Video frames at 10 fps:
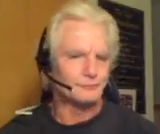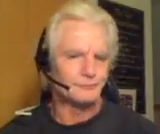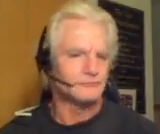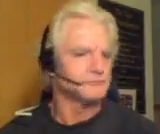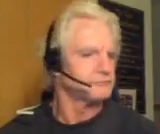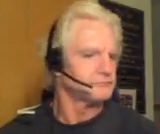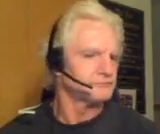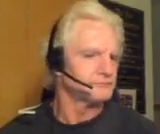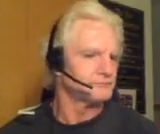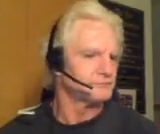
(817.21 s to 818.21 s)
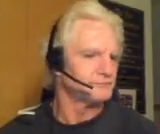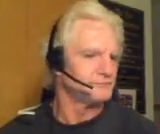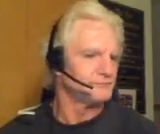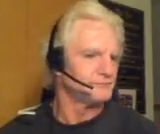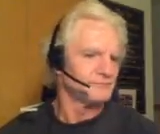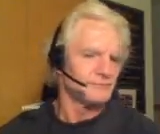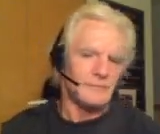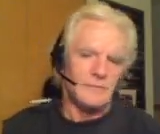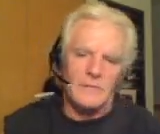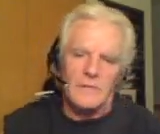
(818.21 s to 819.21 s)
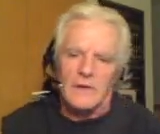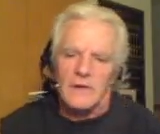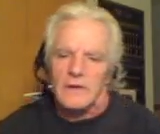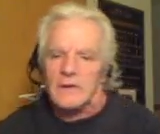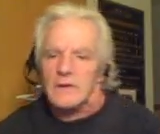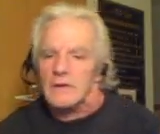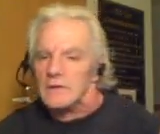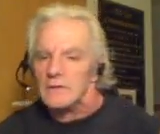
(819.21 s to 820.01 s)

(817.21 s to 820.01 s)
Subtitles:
Nothing is said.